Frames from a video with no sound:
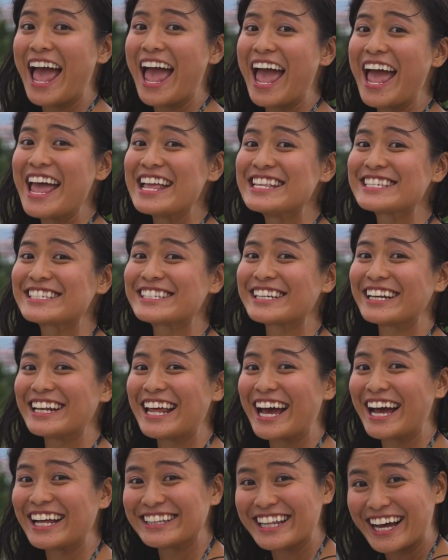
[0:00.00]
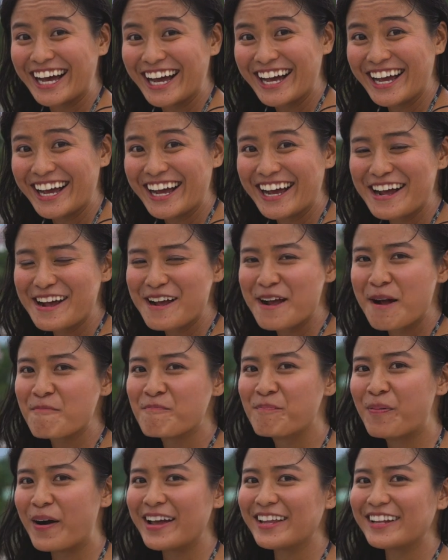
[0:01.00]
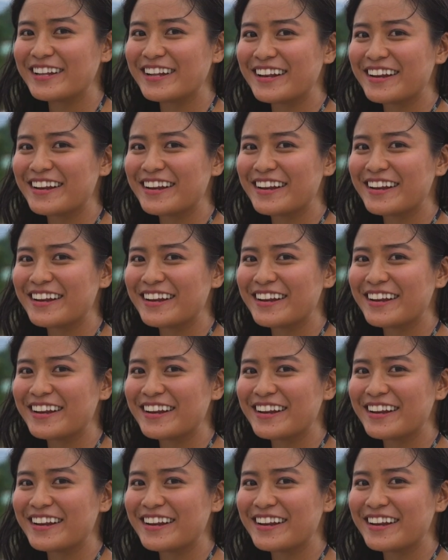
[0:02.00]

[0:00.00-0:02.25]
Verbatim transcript: ensalada, but